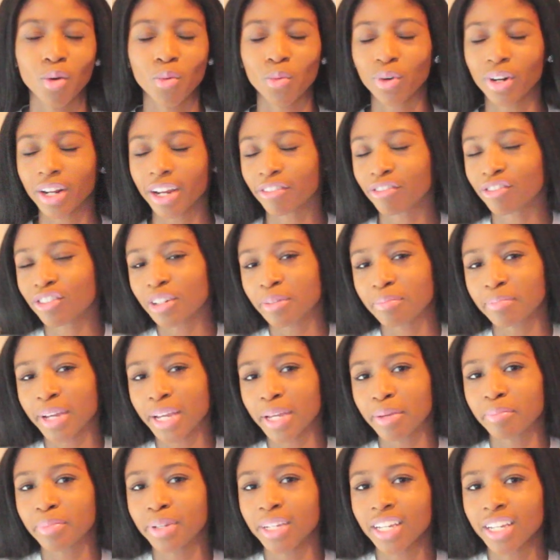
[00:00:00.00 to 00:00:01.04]
Whatever it
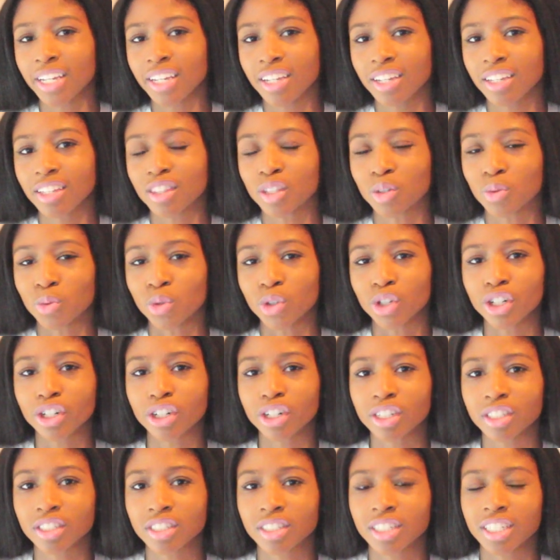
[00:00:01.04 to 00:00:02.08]
may be, the
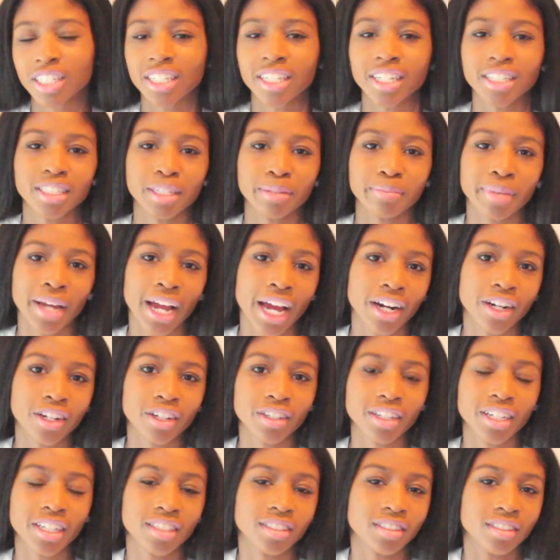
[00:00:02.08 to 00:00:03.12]
words, it doesn't
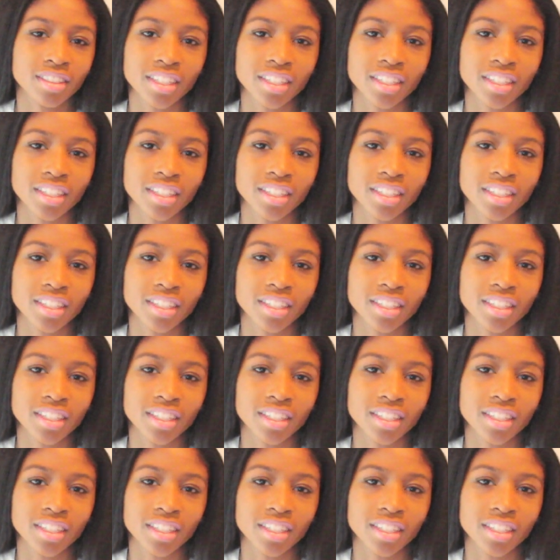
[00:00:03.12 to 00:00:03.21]
matter.